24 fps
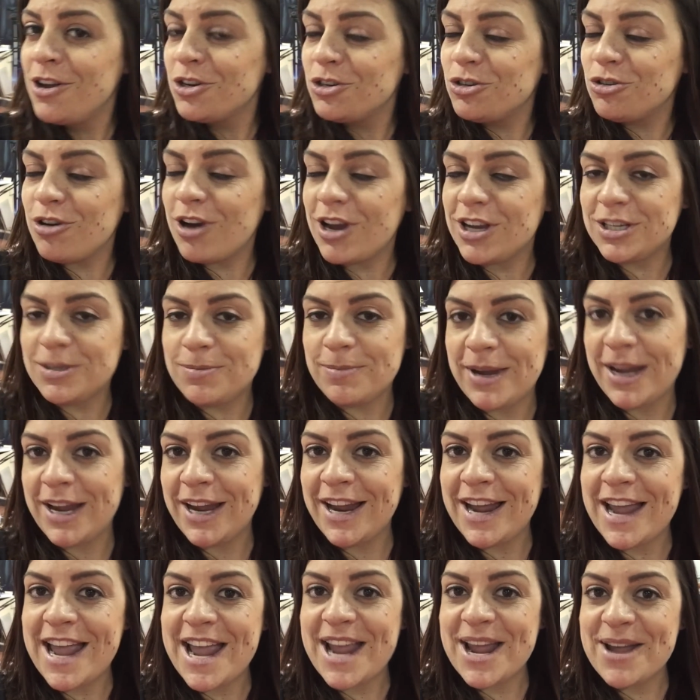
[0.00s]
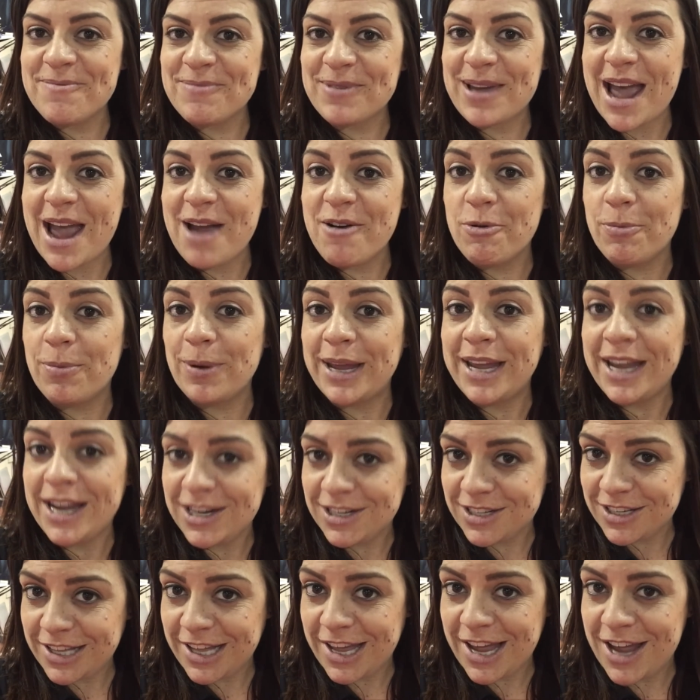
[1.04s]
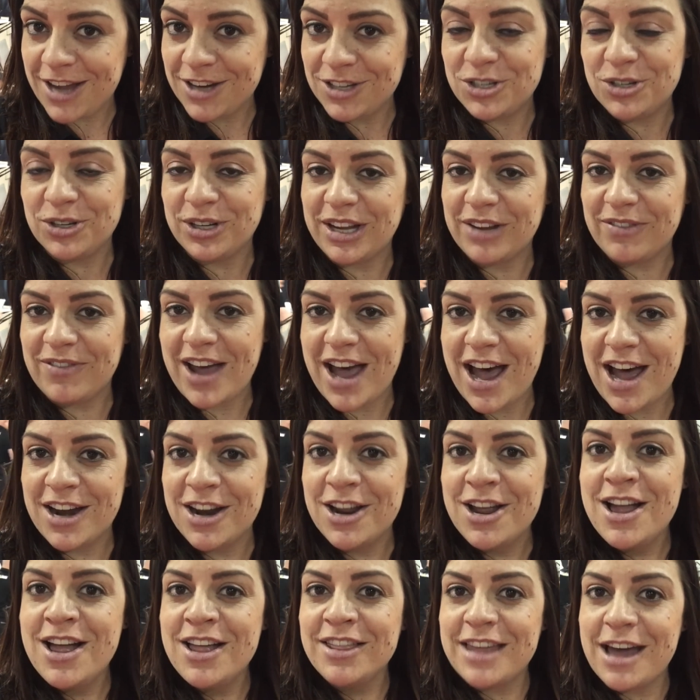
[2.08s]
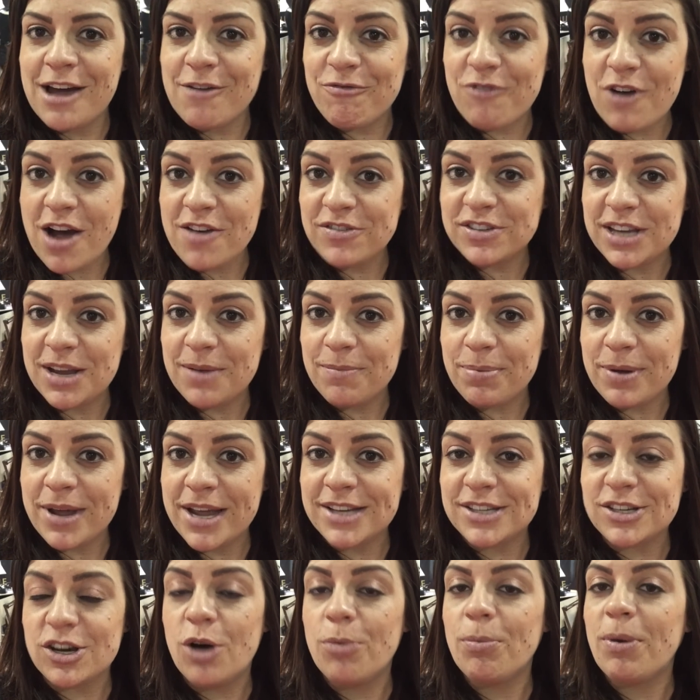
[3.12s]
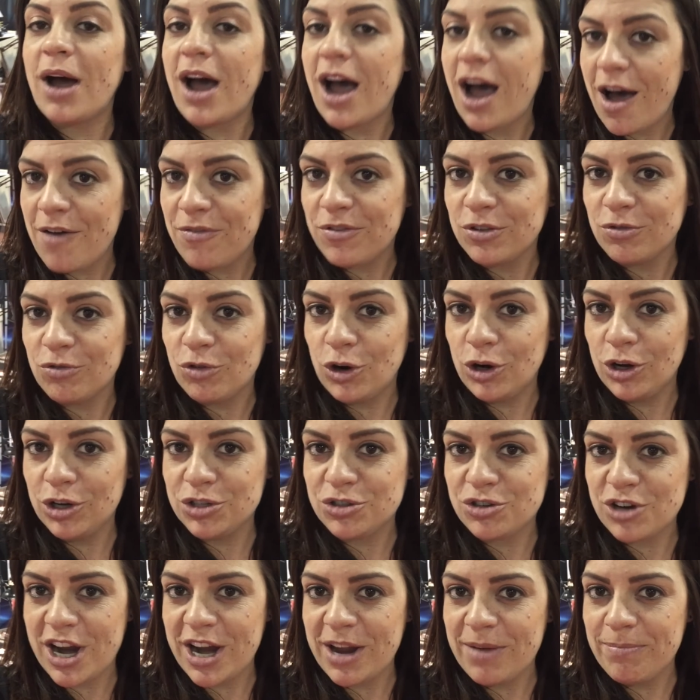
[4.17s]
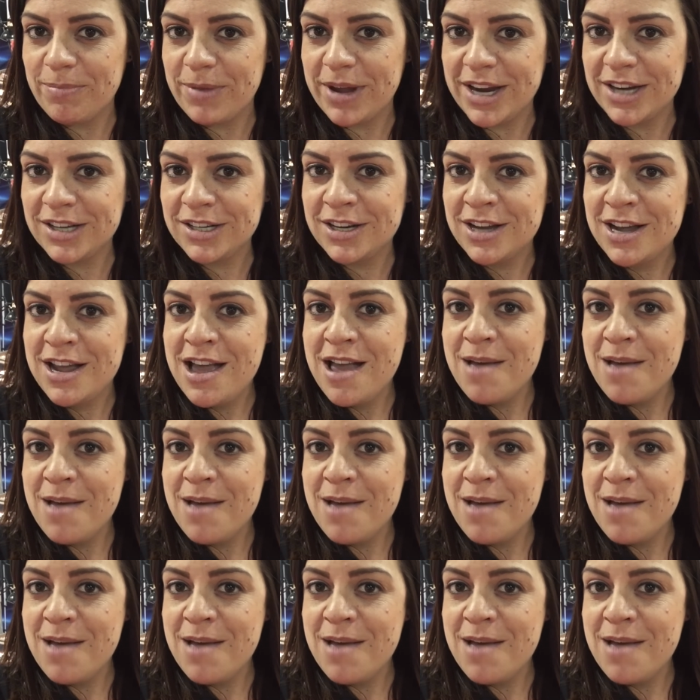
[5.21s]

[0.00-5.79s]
trust me, EMK will be here to the end to give out that five cent piece on behalf of the Royal Australian Mint.